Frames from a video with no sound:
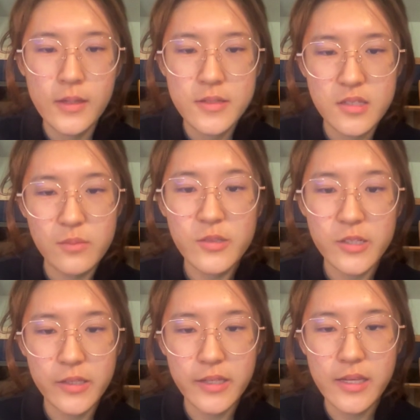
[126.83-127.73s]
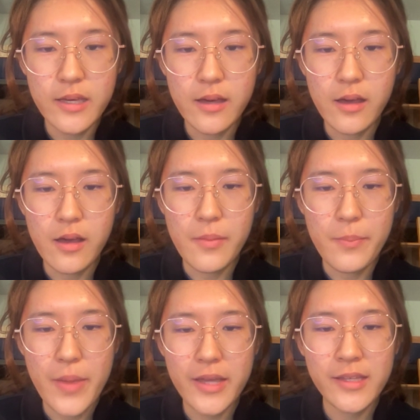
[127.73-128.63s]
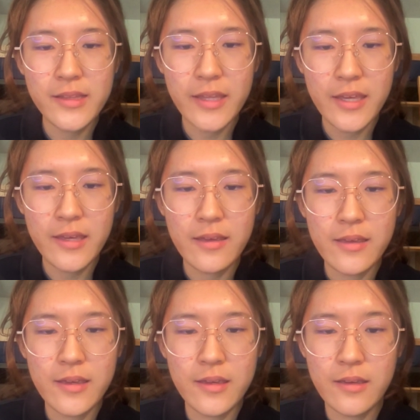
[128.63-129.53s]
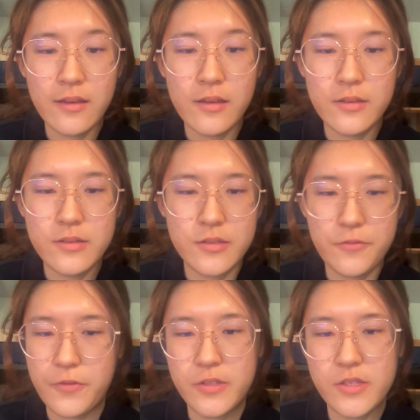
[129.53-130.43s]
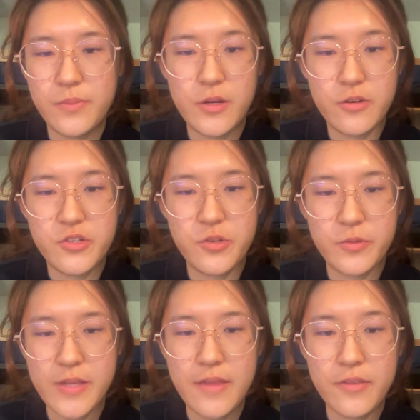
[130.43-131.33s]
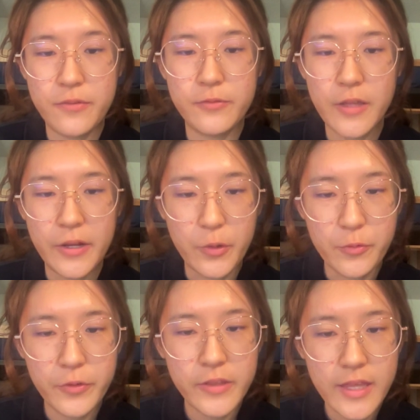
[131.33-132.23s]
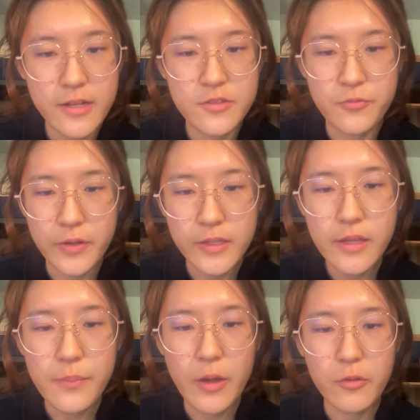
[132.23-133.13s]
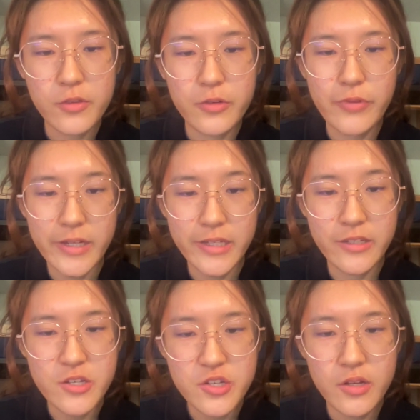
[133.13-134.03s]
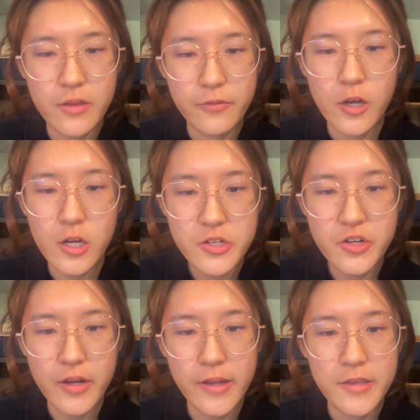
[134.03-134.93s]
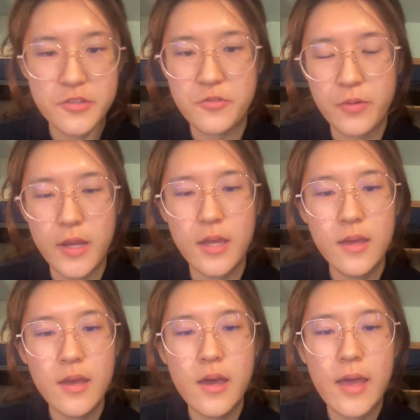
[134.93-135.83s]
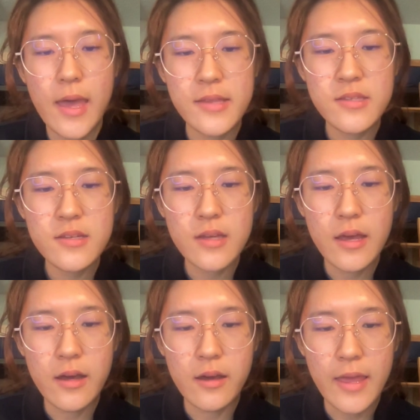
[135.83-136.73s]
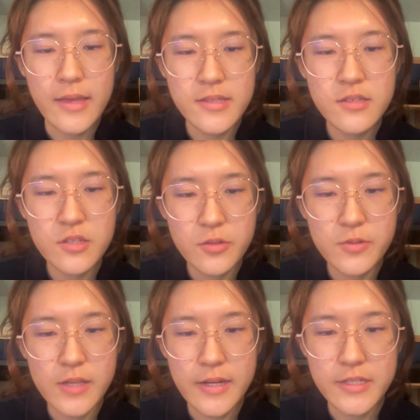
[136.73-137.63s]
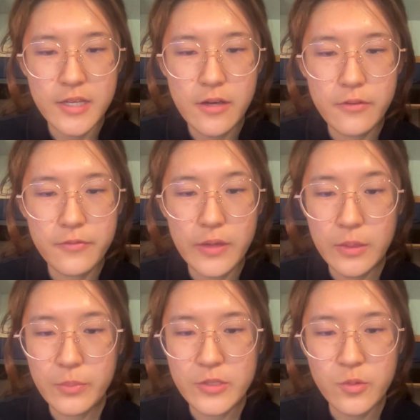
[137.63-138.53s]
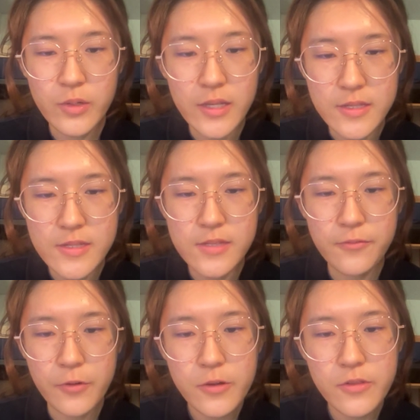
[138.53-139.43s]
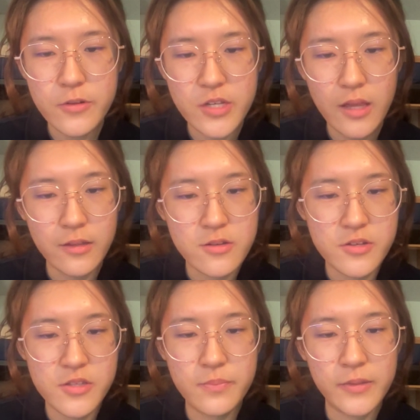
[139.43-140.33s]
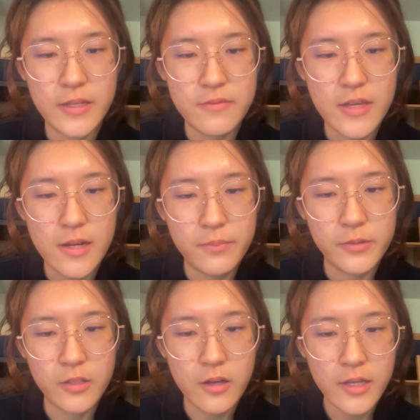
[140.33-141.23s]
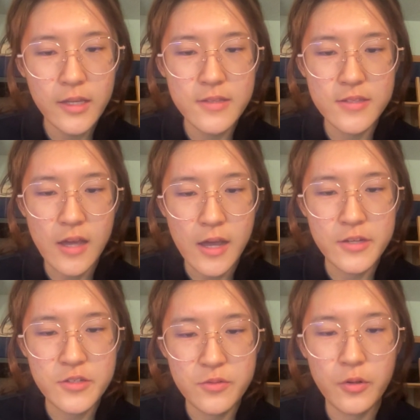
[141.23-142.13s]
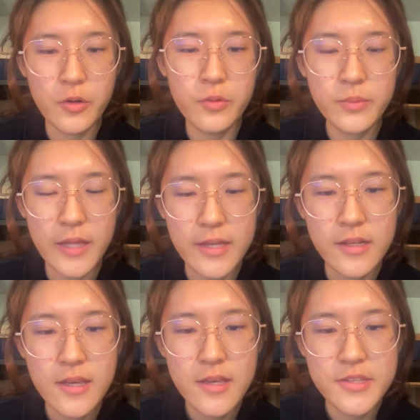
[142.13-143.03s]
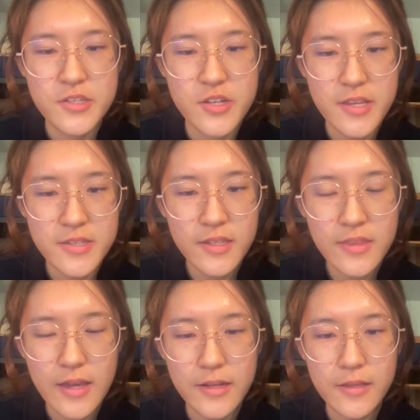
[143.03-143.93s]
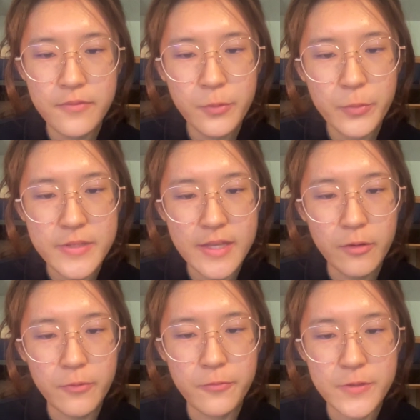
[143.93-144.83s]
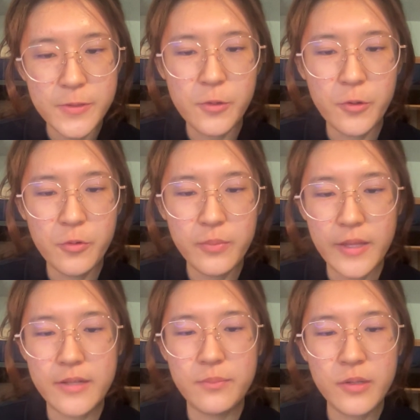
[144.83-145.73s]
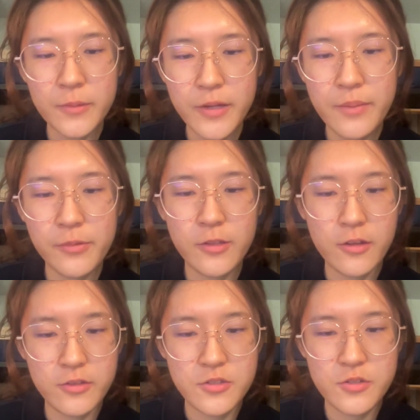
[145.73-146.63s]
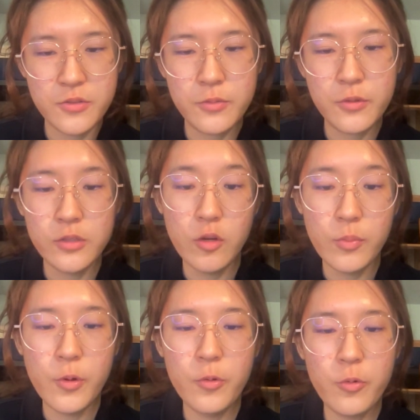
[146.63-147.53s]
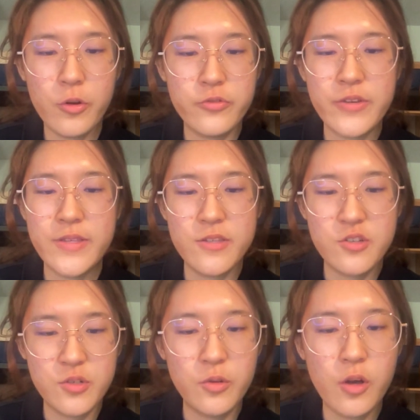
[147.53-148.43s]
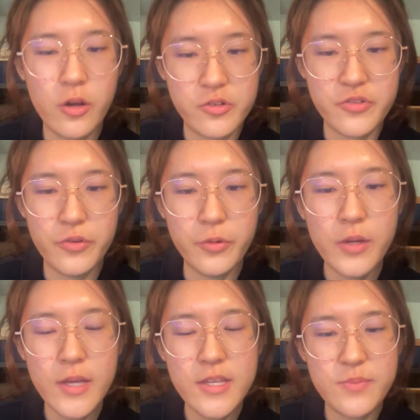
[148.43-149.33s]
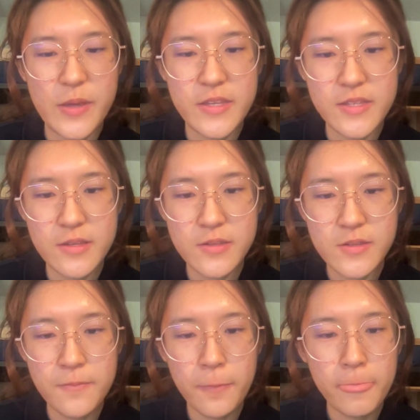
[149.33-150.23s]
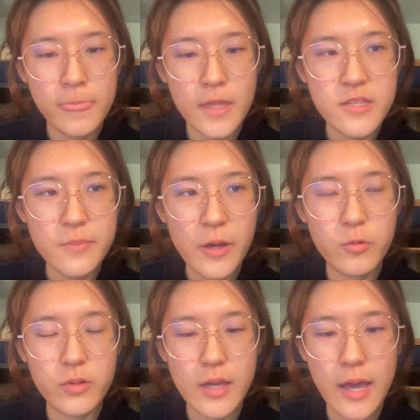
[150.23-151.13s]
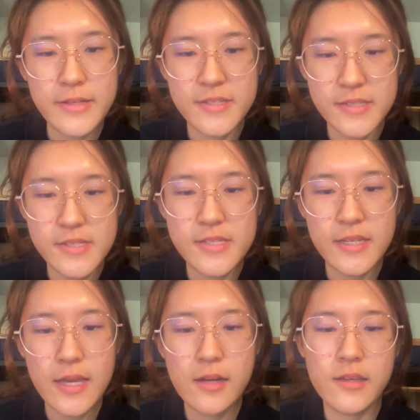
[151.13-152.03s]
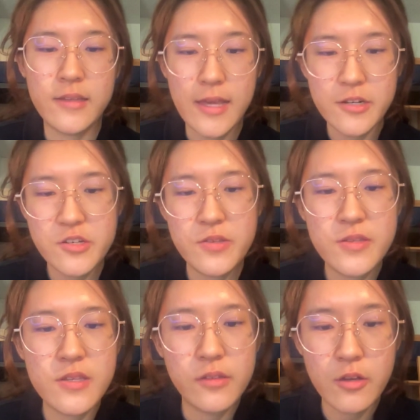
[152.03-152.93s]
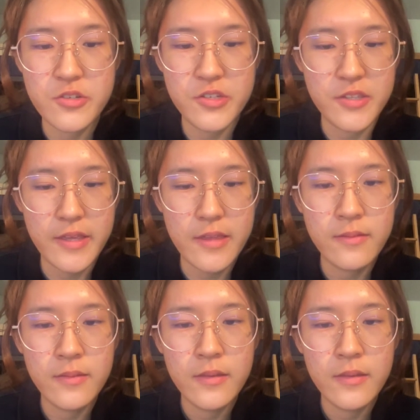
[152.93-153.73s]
Similarly, Mackling in a different mirror shows that the flight overland is really about the recognition of culture and history, and the Anzado's idea of in-betweenness further challenges the belief that belonging is tied to a homeland, suggesting that even without a physical homeland, people can belong to global or transitional cultural spaces. It's about identity and connections, not just land.